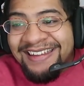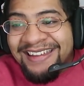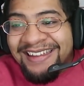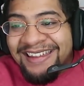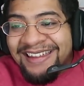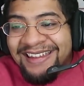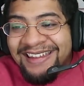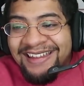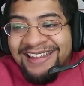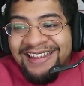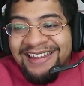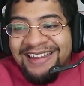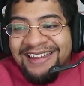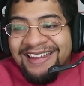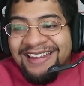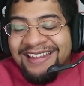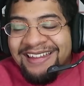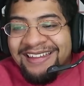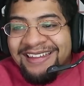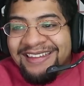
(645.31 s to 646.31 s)

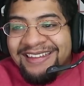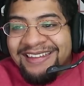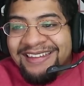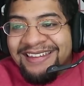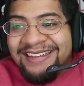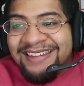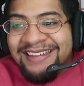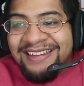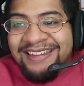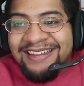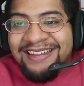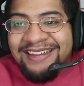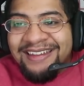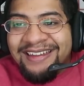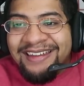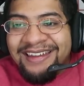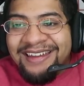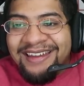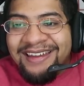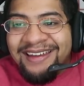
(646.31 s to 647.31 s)
No one is speaking in this clip.